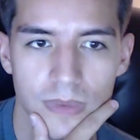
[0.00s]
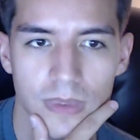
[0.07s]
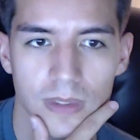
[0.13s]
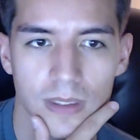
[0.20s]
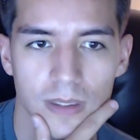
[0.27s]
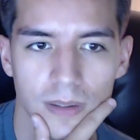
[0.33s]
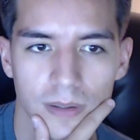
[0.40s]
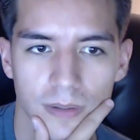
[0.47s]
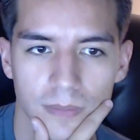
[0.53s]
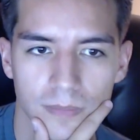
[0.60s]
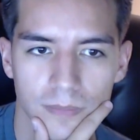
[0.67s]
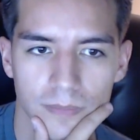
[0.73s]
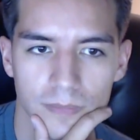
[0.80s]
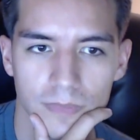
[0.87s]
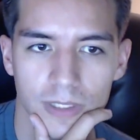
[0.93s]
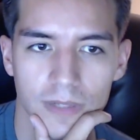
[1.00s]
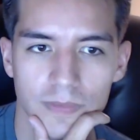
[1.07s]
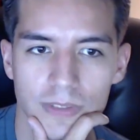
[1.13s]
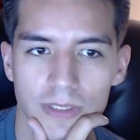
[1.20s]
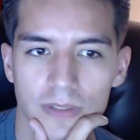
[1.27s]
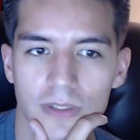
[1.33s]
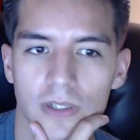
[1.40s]

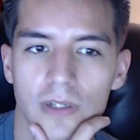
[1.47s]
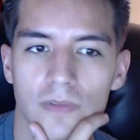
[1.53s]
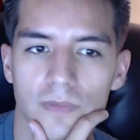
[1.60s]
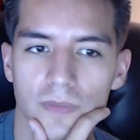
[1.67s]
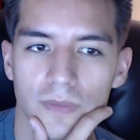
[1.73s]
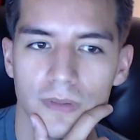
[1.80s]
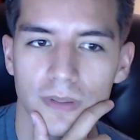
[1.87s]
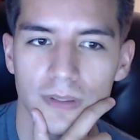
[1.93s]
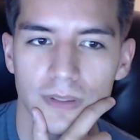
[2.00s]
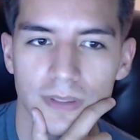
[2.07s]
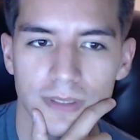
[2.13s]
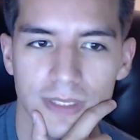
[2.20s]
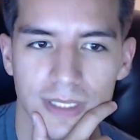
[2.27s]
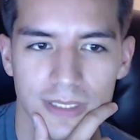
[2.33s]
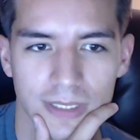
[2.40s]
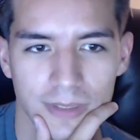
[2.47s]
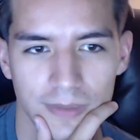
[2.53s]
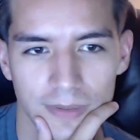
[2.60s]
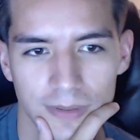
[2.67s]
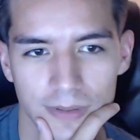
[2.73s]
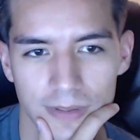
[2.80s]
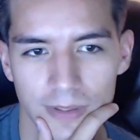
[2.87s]
the curve is actually,
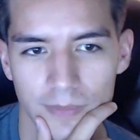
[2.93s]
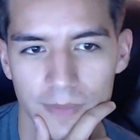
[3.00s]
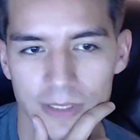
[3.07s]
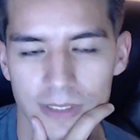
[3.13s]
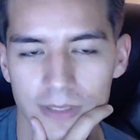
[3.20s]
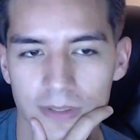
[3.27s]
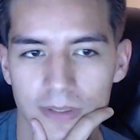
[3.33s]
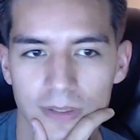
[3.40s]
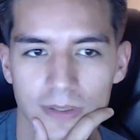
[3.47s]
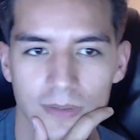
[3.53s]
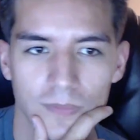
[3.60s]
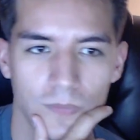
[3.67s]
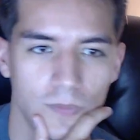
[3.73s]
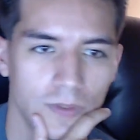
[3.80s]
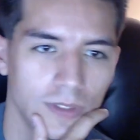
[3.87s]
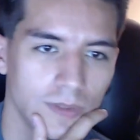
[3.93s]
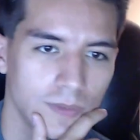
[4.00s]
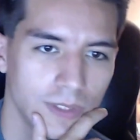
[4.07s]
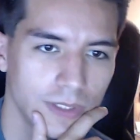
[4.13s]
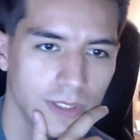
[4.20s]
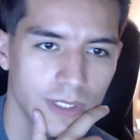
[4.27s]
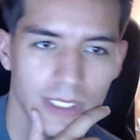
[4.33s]
you know, makes it look really, really
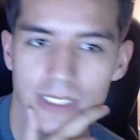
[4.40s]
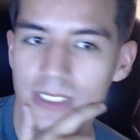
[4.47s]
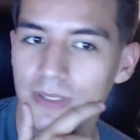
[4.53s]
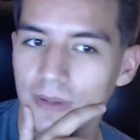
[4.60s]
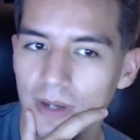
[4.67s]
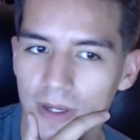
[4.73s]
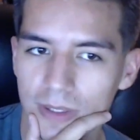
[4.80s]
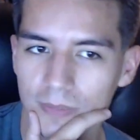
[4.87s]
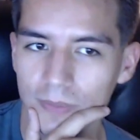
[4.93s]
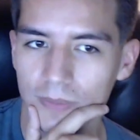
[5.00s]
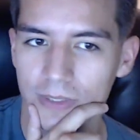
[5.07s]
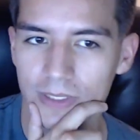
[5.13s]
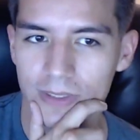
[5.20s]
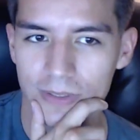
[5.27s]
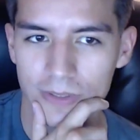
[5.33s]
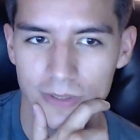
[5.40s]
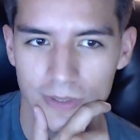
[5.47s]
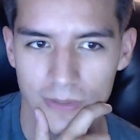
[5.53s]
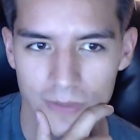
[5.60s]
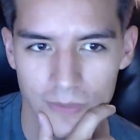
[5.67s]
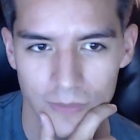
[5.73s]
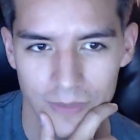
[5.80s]
good. That's the optimal way to
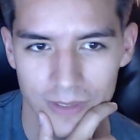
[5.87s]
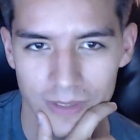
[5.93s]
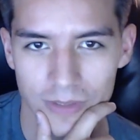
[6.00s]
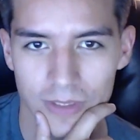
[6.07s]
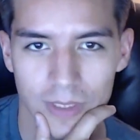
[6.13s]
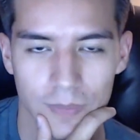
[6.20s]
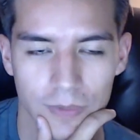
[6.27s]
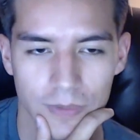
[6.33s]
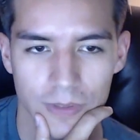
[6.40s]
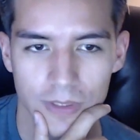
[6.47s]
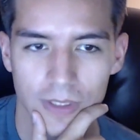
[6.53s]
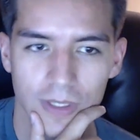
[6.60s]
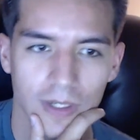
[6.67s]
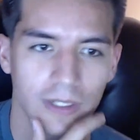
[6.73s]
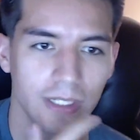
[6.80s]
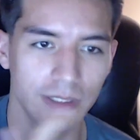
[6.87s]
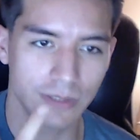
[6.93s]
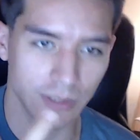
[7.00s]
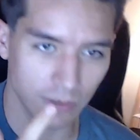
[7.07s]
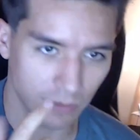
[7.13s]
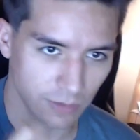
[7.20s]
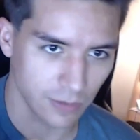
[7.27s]
do the ChuDat pose. Okay,
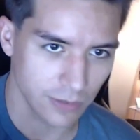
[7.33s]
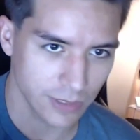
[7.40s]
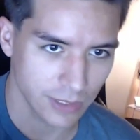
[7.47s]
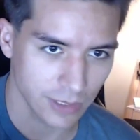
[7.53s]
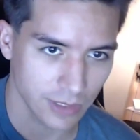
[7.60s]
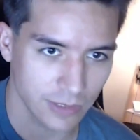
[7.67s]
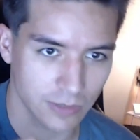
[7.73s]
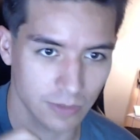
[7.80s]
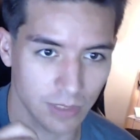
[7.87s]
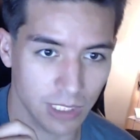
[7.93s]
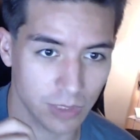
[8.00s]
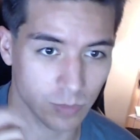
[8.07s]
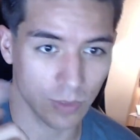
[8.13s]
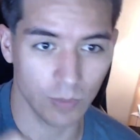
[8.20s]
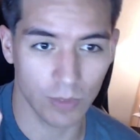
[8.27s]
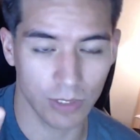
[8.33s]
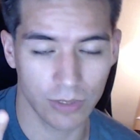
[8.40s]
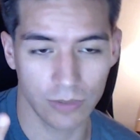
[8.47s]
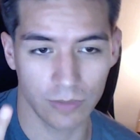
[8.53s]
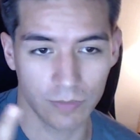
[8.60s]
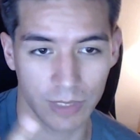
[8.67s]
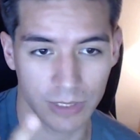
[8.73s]
so that's what you want to
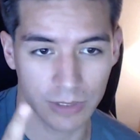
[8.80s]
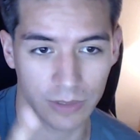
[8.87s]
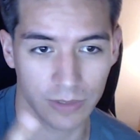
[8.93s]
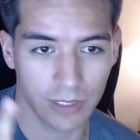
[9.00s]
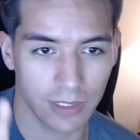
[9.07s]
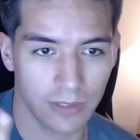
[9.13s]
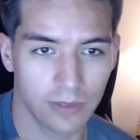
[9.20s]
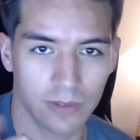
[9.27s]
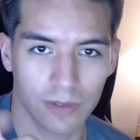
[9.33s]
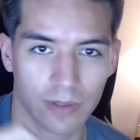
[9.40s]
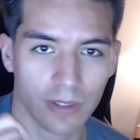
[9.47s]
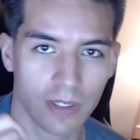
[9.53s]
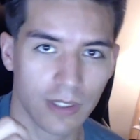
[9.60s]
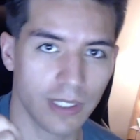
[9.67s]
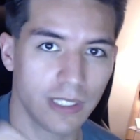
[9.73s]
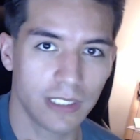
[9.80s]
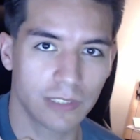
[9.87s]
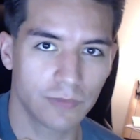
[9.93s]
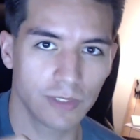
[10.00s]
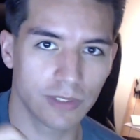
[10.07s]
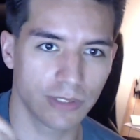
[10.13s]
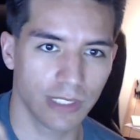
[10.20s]
do. Make sure that your index
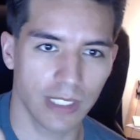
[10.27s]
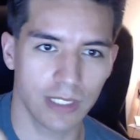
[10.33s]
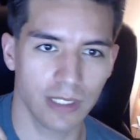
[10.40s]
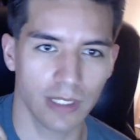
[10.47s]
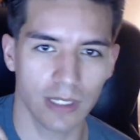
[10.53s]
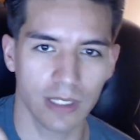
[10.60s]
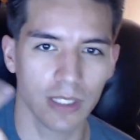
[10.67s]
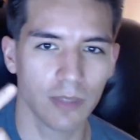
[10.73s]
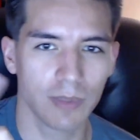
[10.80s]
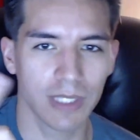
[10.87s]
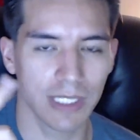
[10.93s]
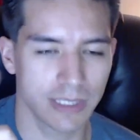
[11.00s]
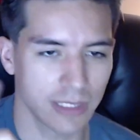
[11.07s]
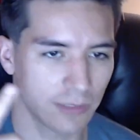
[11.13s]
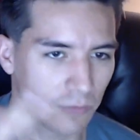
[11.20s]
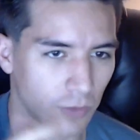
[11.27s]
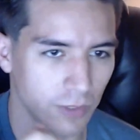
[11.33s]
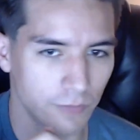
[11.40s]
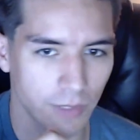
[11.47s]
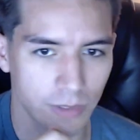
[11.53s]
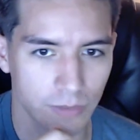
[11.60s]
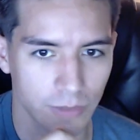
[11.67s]
finger is at a little bit less than a
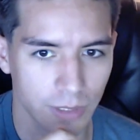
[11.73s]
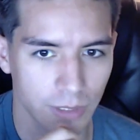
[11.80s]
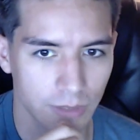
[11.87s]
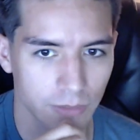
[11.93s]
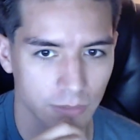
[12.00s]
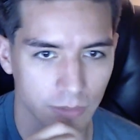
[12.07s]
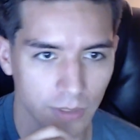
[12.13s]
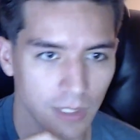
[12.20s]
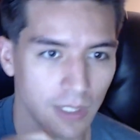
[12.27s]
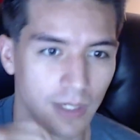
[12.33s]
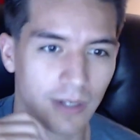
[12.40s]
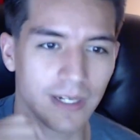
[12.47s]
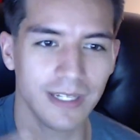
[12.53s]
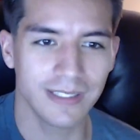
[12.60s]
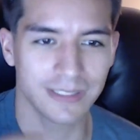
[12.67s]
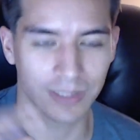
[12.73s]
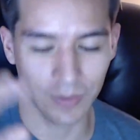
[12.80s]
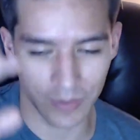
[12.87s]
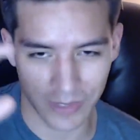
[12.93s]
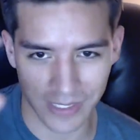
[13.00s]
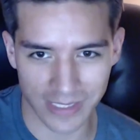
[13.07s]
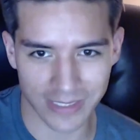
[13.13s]
45-degree angle. Okay, so
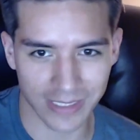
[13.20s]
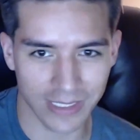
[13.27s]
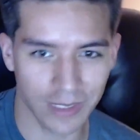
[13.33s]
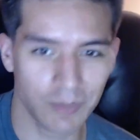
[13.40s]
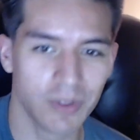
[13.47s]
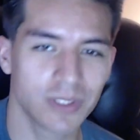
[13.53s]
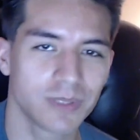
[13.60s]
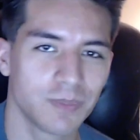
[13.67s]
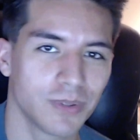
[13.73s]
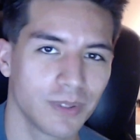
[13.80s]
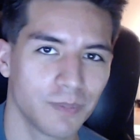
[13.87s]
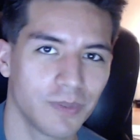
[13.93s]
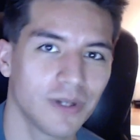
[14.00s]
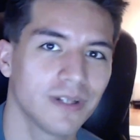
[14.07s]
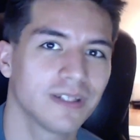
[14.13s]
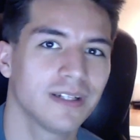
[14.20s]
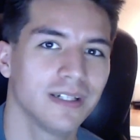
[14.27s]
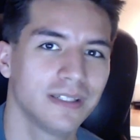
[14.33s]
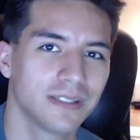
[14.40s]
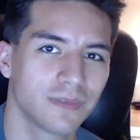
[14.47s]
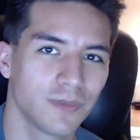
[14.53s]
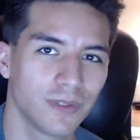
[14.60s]
this is the most important part,
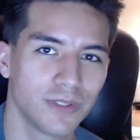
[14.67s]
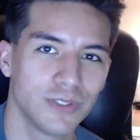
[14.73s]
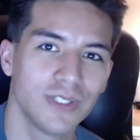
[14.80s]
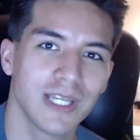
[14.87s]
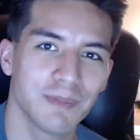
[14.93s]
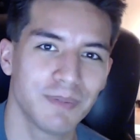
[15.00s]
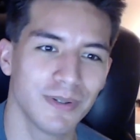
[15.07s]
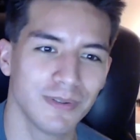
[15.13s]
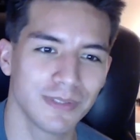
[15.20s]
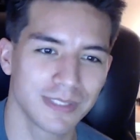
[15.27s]
guys. For the ChuDat pose,